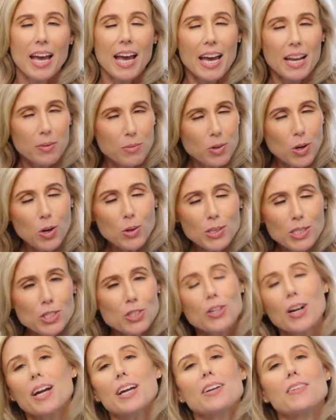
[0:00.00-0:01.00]
And I'm always
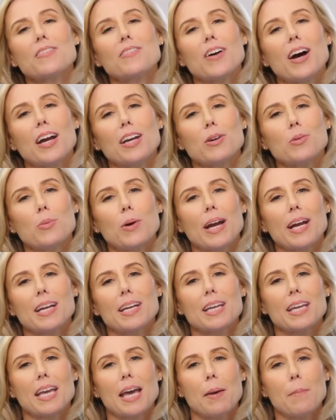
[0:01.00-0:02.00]
trying to find a way
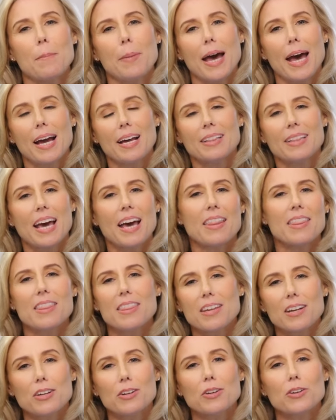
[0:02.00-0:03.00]
to get back that
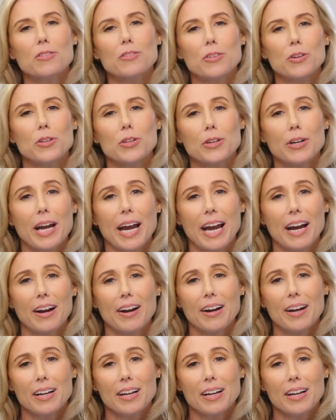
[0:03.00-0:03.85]
thicker, fuller hair.